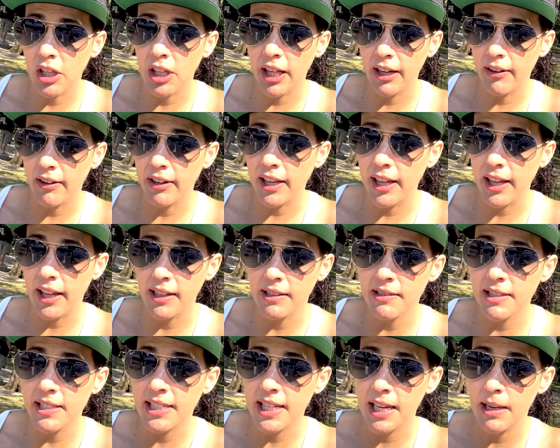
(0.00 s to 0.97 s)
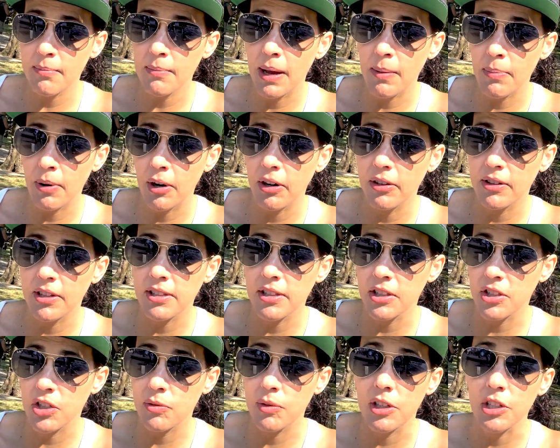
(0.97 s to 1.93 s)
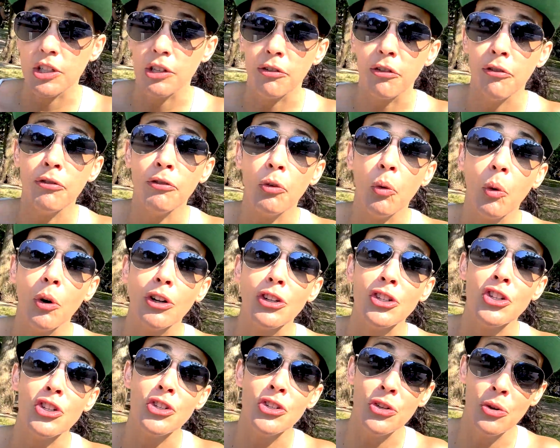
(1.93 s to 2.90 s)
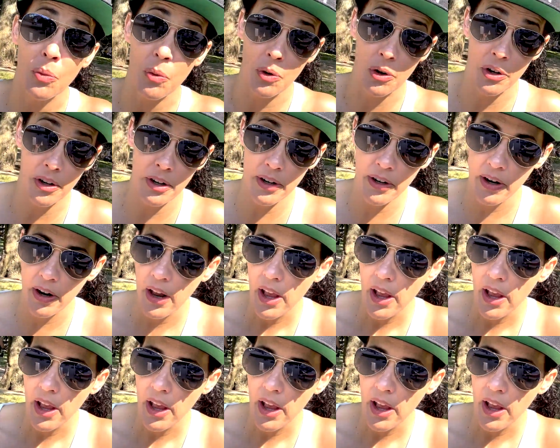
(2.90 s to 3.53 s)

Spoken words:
clarity in seeing my part in the situation, for sure.